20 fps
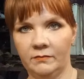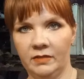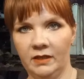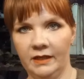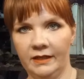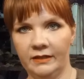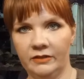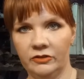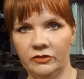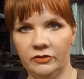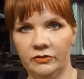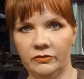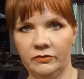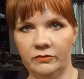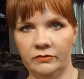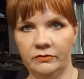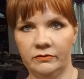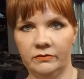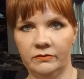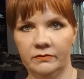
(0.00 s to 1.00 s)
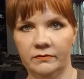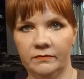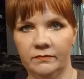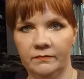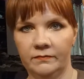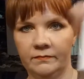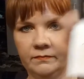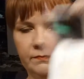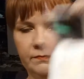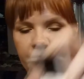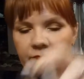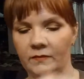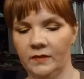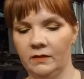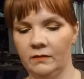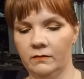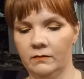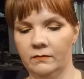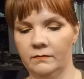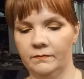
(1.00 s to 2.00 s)
to blind you.
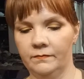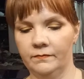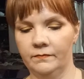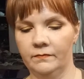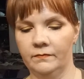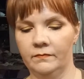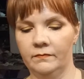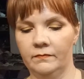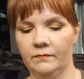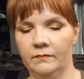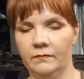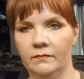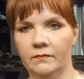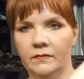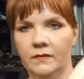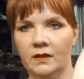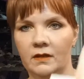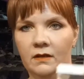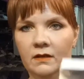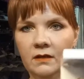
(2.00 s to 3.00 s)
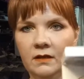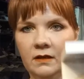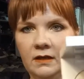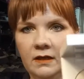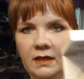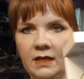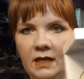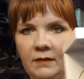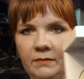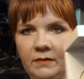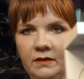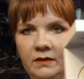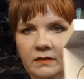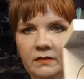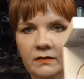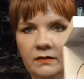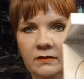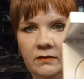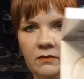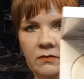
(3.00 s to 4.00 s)
Here. It came in
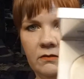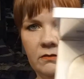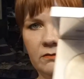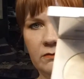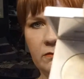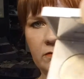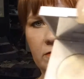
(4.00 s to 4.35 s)
this little